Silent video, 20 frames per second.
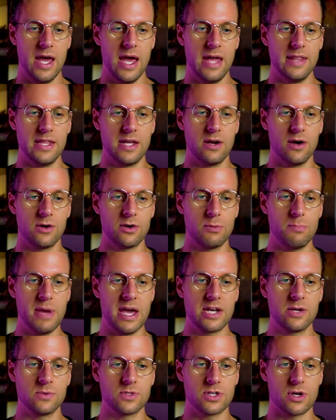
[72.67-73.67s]
And then under
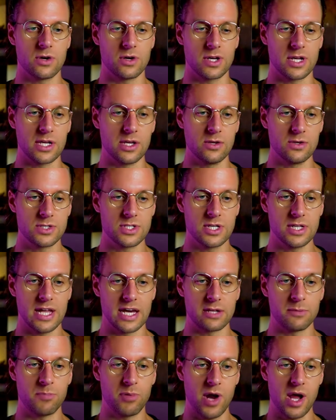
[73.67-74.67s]
manual targeting, you'll
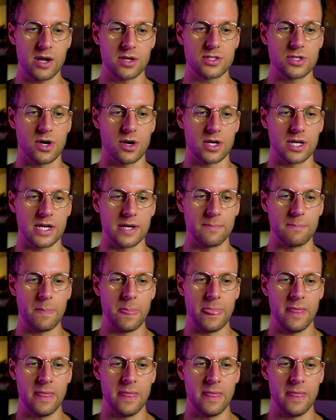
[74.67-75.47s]
select product targeting.